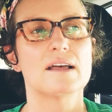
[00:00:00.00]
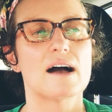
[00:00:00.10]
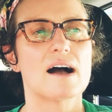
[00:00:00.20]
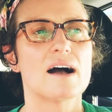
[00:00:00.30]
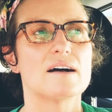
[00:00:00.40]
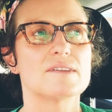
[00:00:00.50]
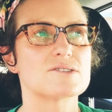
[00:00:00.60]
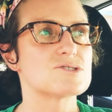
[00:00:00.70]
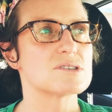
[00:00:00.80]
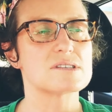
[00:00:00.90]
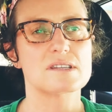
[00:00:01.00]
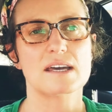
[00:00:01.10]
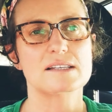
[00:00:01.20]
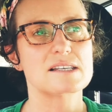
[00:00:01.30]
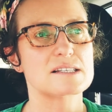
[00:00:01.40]
That's just
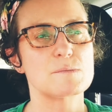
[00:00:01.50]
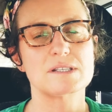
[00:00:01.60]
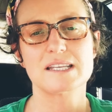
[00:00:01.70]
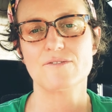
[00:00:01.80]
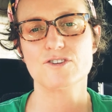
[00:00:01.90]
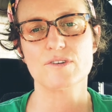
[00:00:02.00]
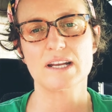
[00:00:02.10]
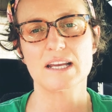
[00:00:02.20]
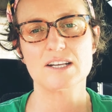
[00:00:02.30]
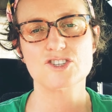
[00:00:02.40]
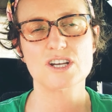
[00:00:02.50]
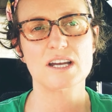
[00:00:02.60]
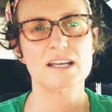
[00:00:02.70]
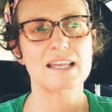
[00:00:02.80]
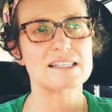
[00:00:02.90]
like 6 months after
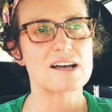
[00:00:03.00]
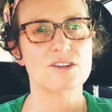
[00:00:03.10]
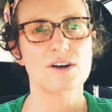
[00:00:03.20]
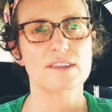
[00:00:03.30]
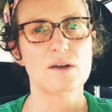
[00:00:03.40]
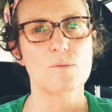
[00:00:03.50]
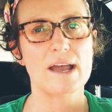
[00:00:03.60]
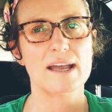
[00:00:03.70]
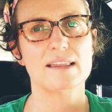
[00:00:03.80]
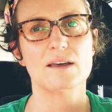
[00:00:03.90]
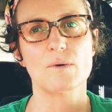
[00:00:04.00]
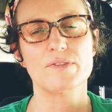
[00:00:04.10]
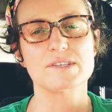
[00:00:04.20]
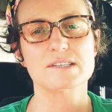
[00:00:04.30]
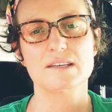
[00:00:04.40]
radiation. That's how long they wait. They want
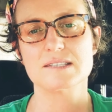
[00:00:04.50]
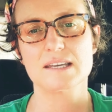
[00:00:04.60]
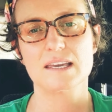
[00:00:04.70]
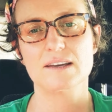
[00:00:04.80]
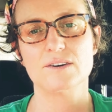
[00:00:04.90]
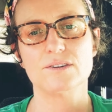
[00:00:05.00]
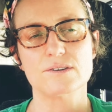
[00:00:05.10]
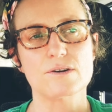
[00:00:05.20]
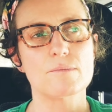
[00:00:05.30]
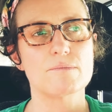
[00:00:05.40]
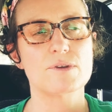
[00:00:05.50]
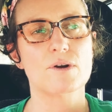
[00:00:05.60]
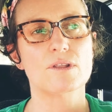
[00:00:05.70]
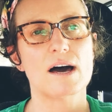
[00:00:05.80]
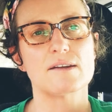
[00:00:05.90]
the skin to heal. There are
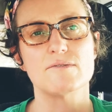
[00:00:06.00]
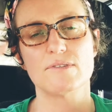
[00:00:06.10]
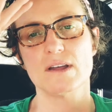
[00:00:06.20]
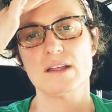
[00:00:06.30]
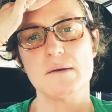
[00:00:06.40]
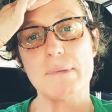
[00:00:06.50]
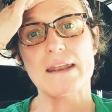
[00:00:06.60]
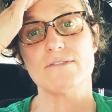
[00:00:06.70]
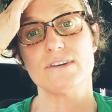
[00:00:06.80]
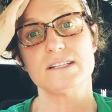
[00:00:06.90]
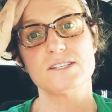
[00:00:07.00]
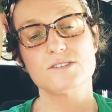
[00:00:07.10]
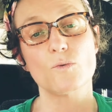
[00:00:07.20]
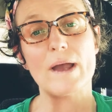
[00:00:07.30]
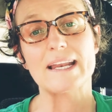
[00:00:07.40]
a lot of benefits
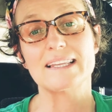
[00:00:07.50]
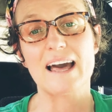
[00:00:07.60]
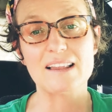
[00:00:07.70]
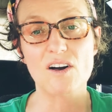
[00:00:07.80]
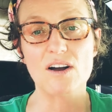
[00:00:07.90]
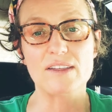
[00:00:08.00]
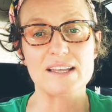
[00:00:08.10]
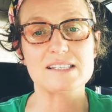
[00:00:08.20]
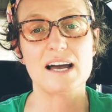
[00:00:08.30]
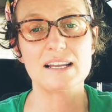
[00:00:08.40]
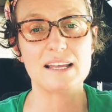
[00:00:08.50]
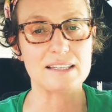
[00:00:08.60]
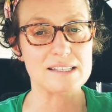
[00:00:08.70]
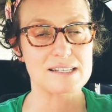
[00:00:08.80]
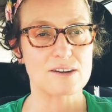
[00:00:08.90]
to waiting that long, and that's kind of
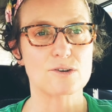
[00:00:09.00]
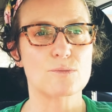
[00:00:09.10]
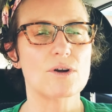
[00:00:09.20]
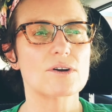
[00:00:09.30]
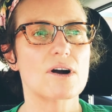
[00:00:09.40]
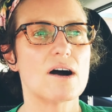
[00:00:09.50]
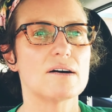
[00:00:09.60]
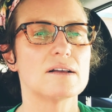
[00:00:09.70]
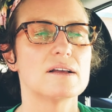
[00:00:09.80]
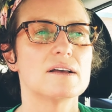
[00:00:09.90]
like the standard protocol.